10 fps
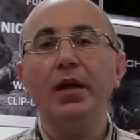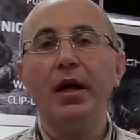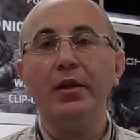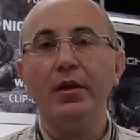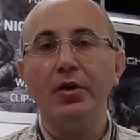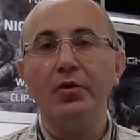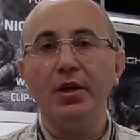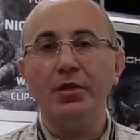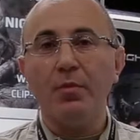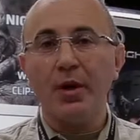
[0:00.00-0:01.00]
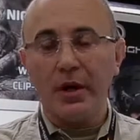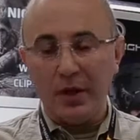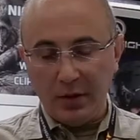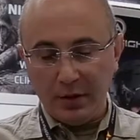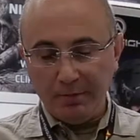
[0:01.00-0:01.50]
and the U S
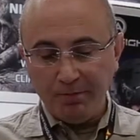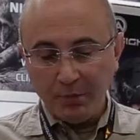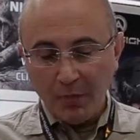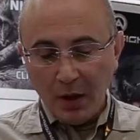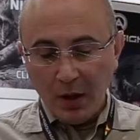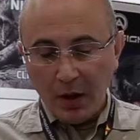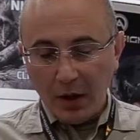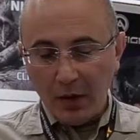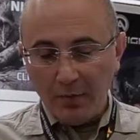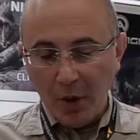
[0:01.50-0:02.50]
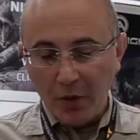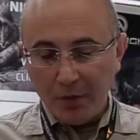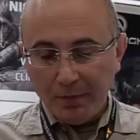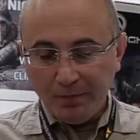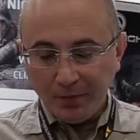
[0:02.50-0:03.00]
market, uh, both.